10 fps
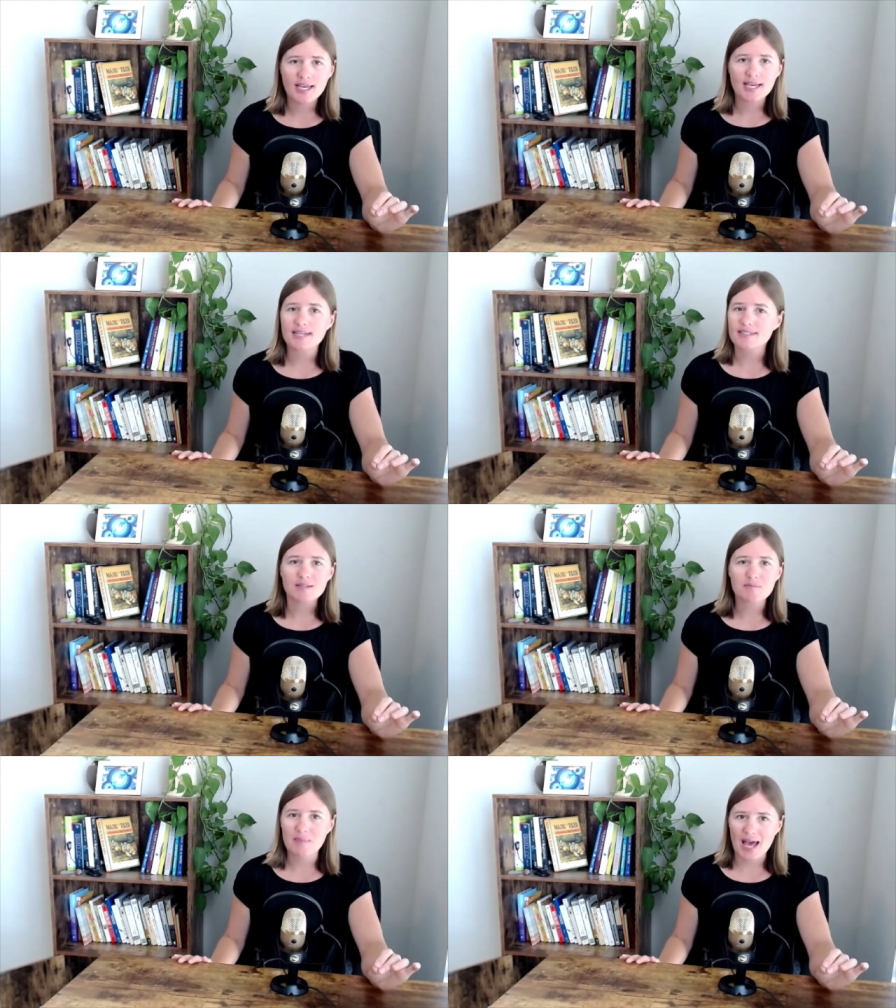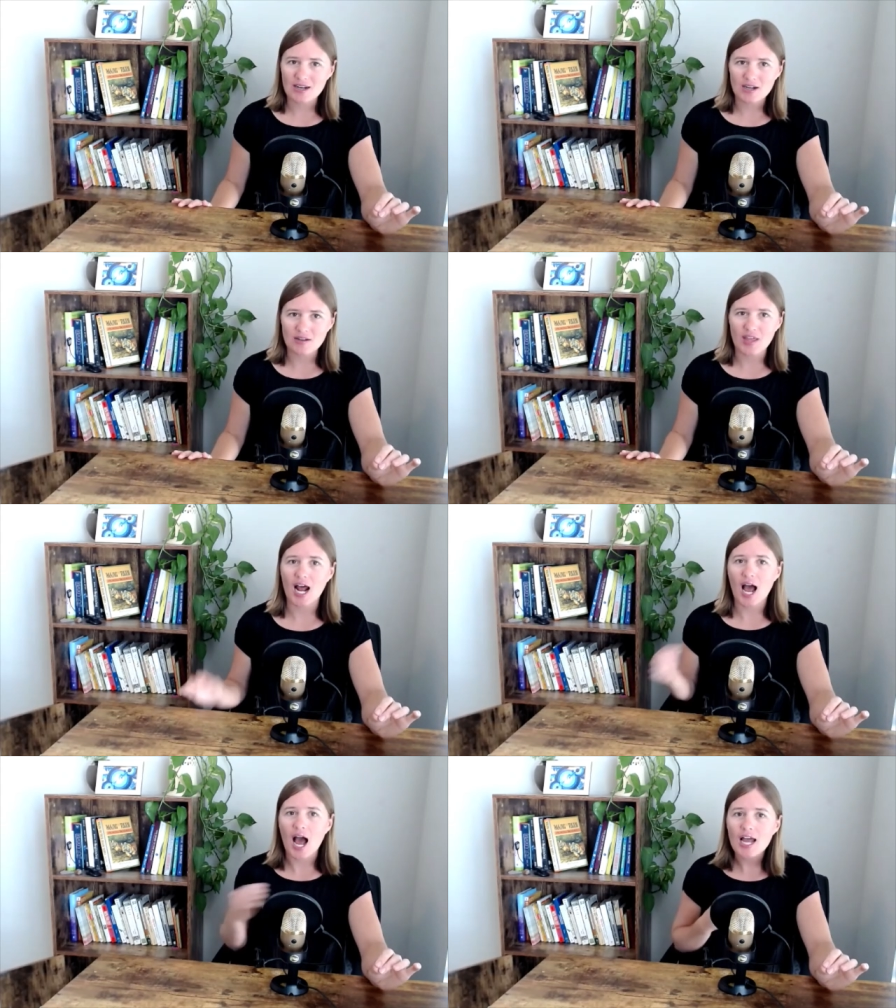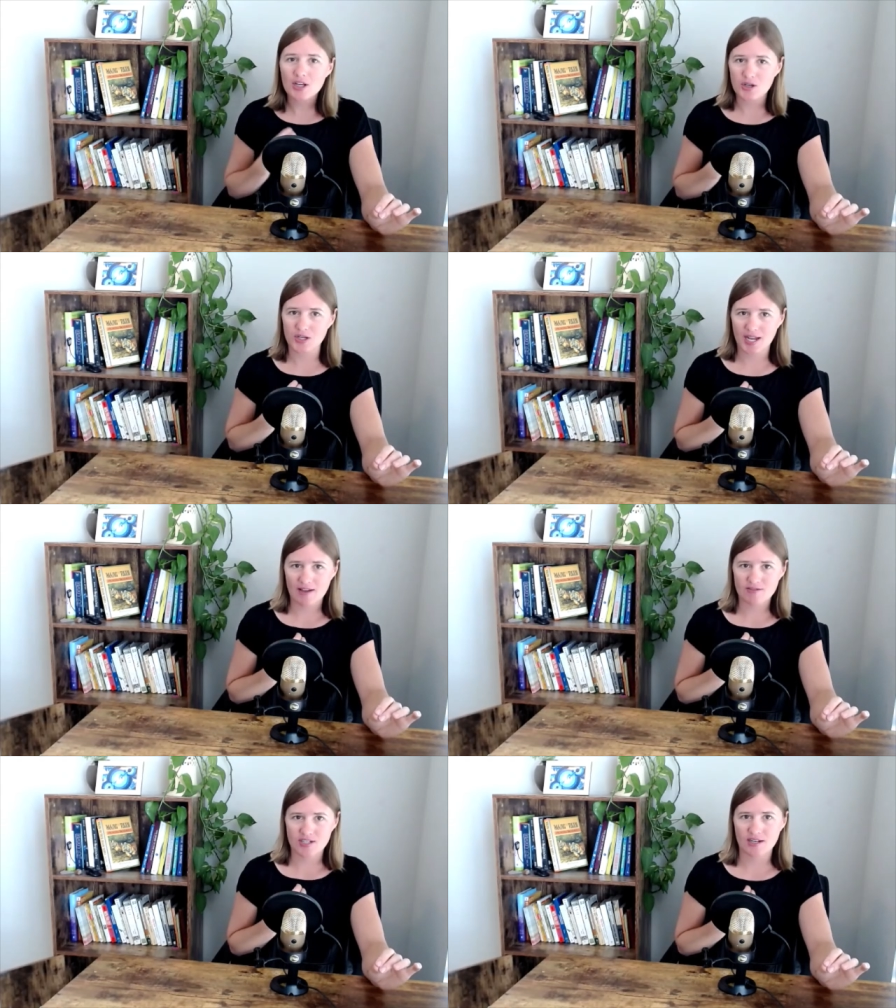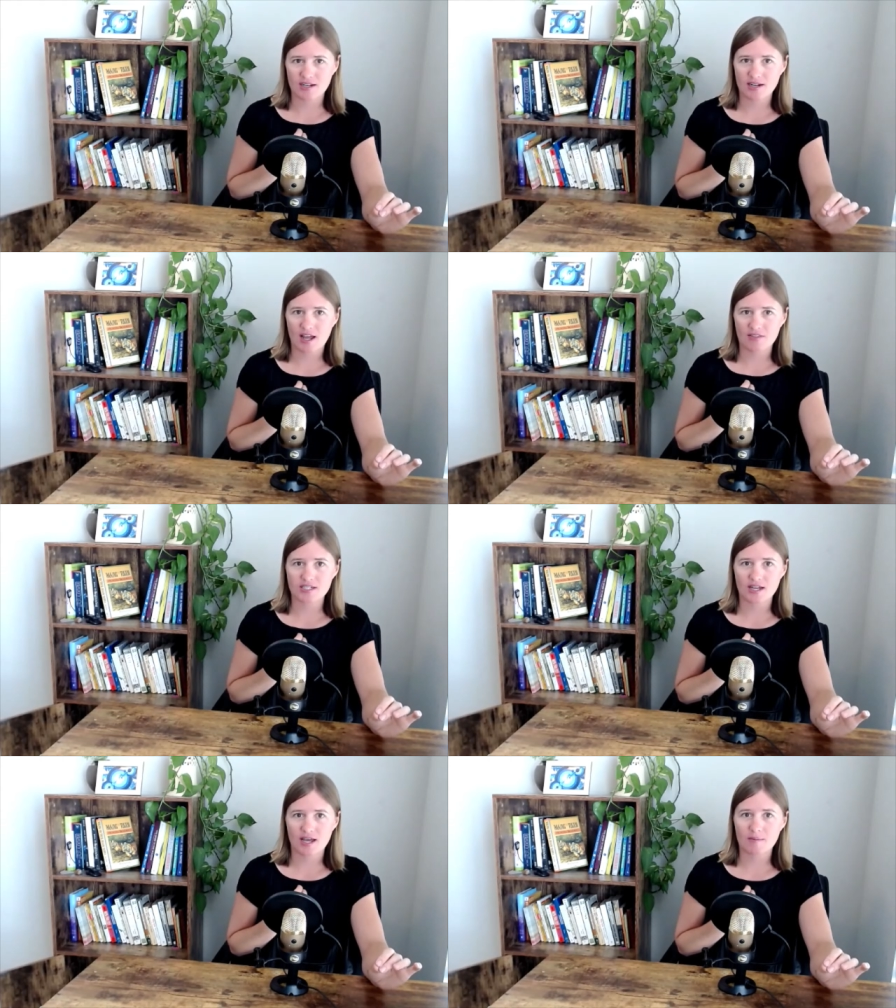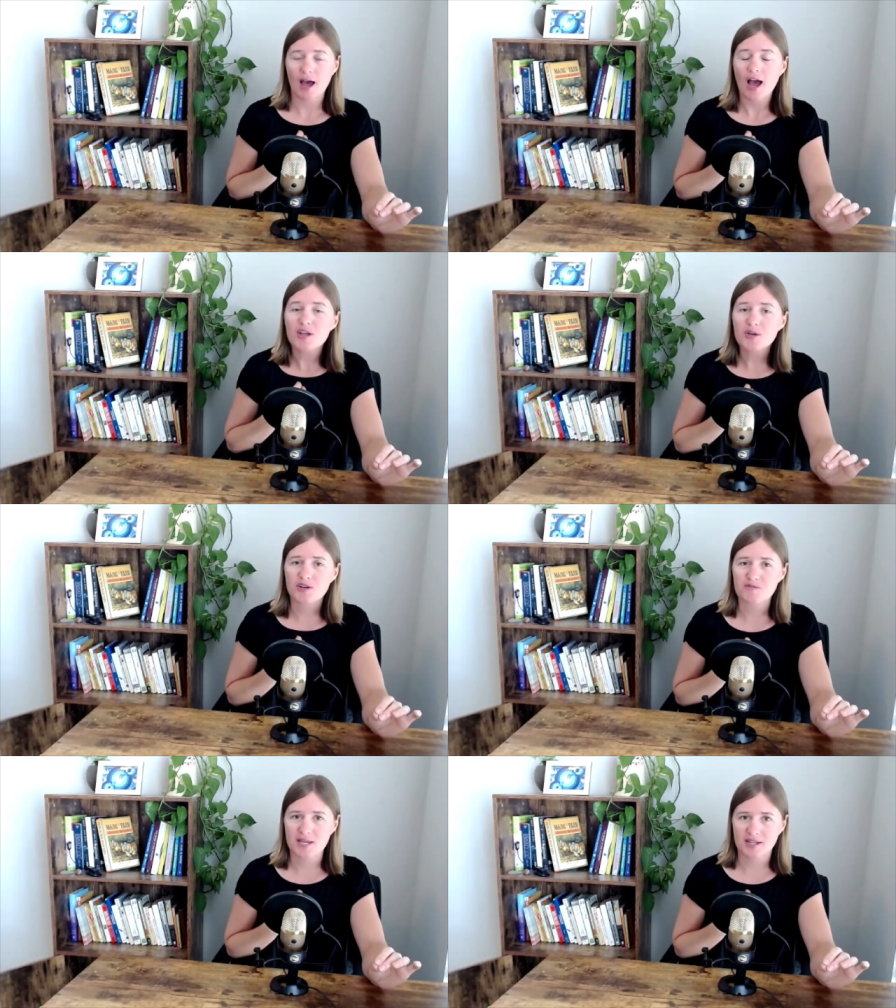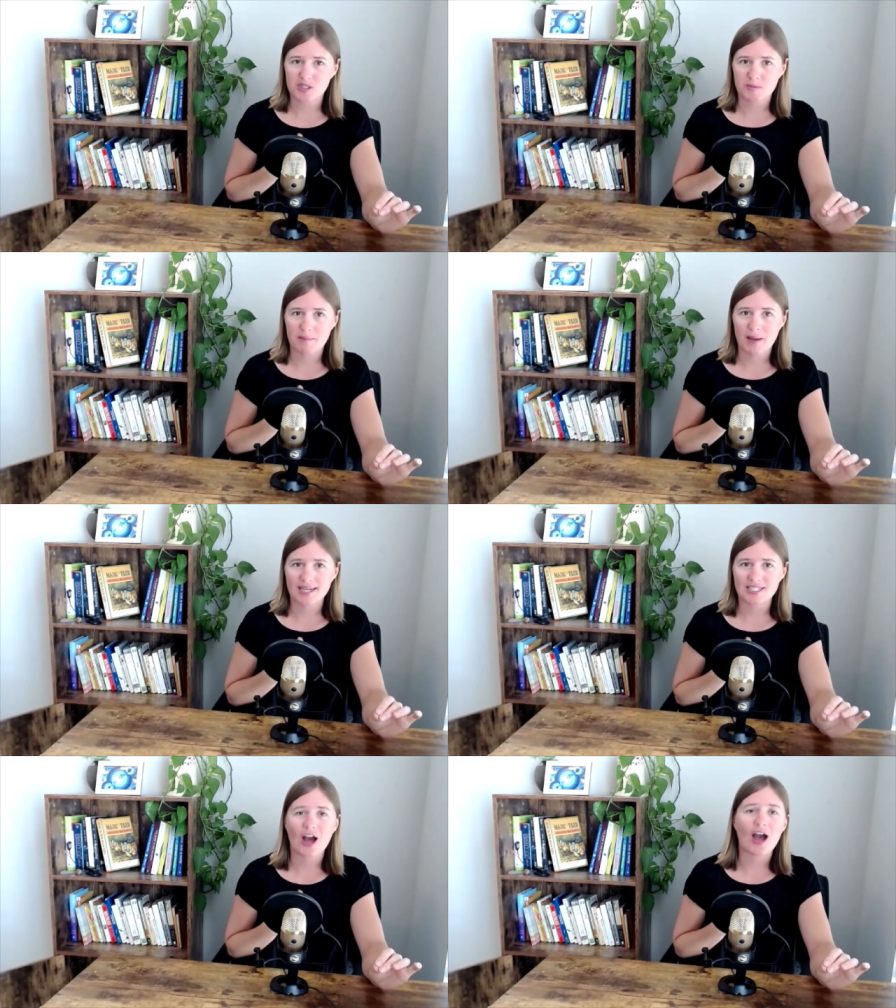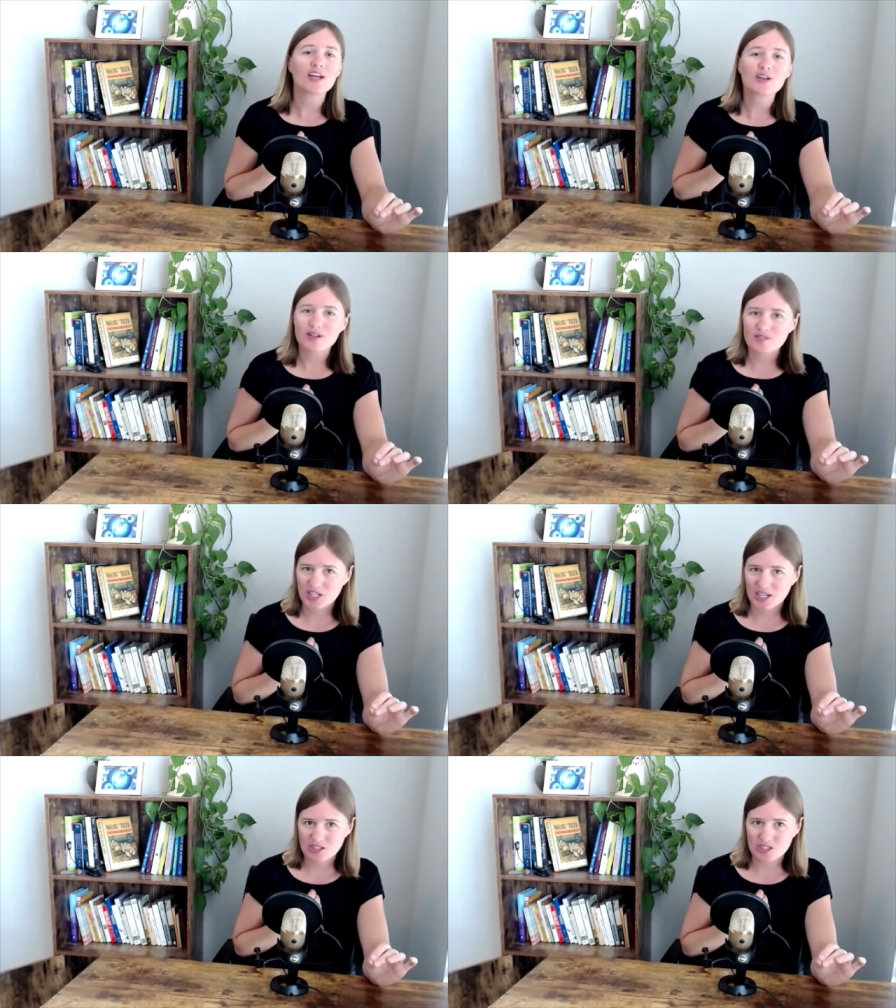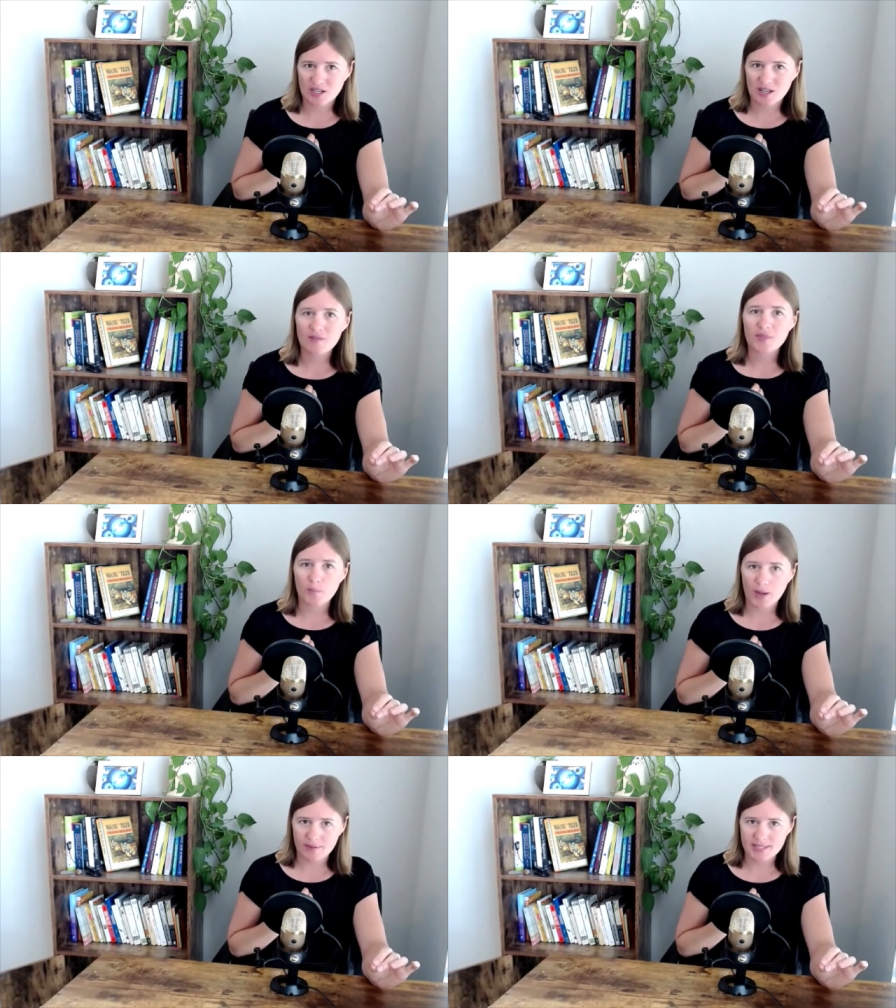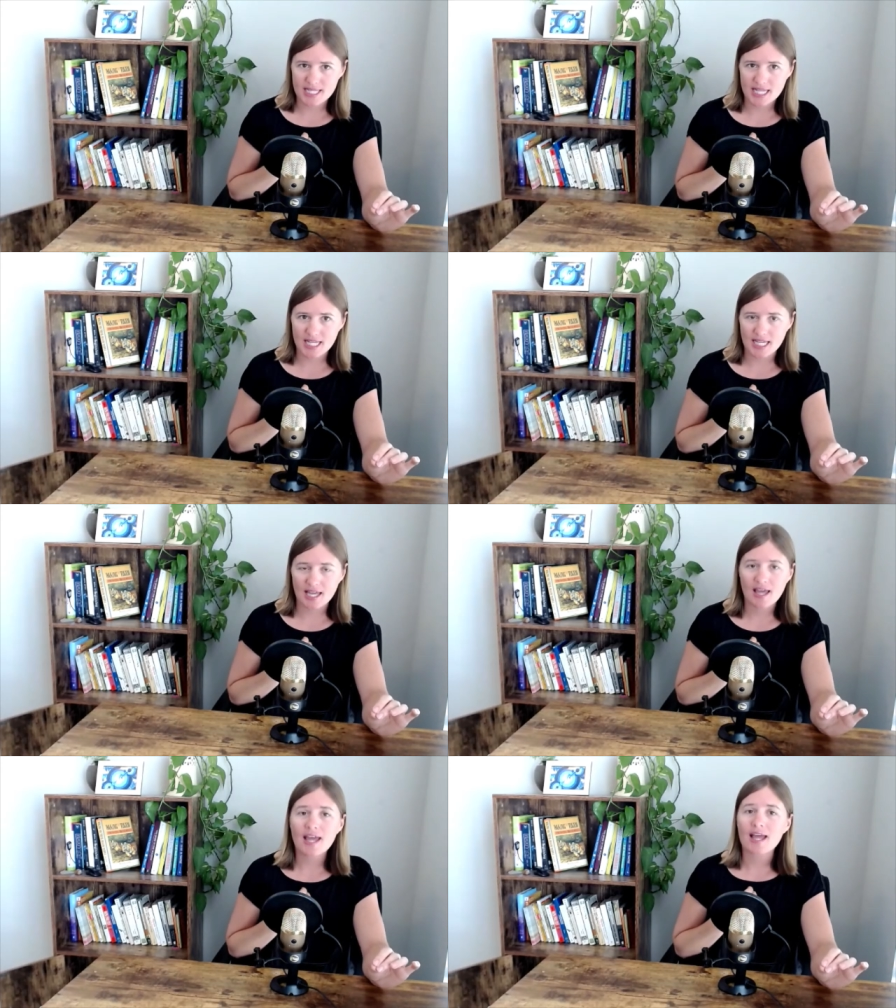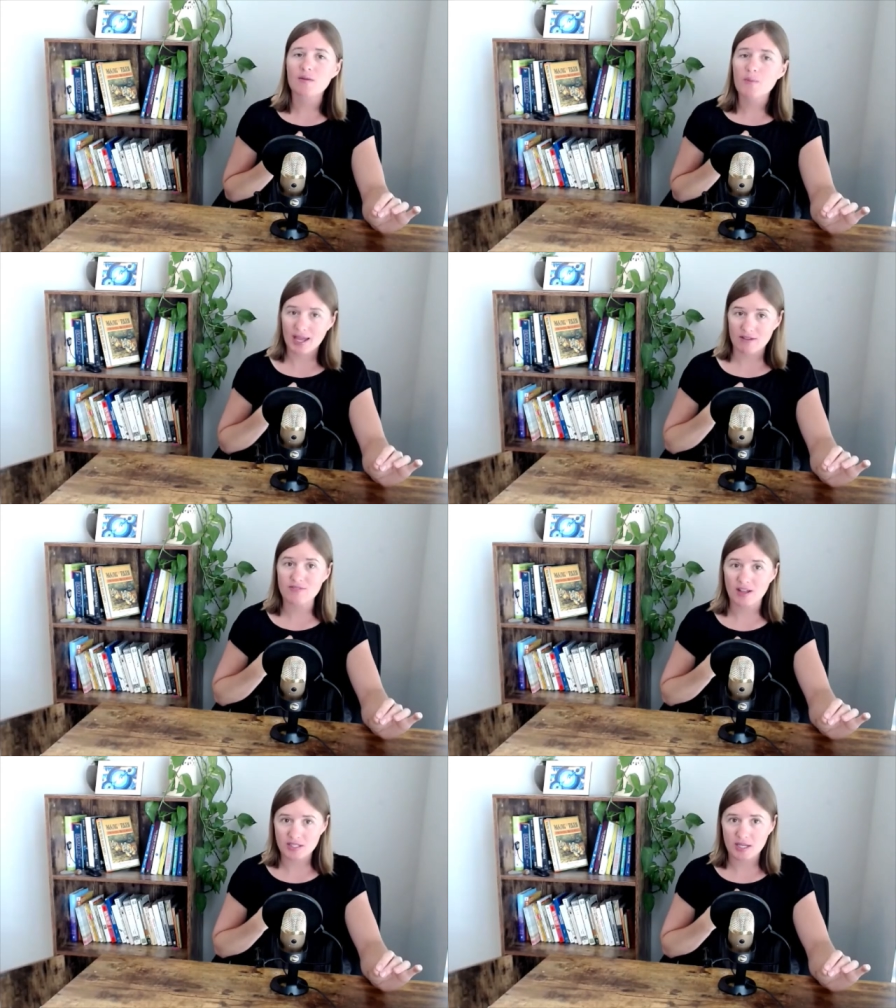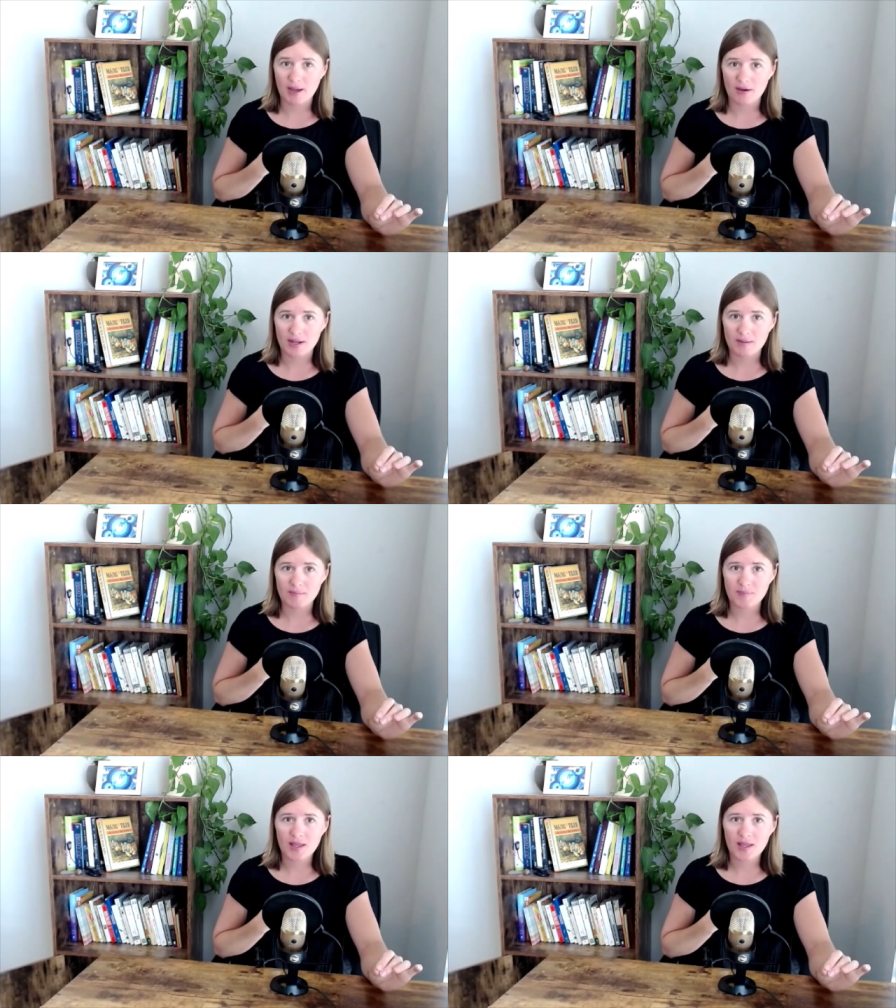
And it doesn't matter that I could have done it at the time. I could have managed my mind. I could have changed the way I was thinking and the way I felt about him.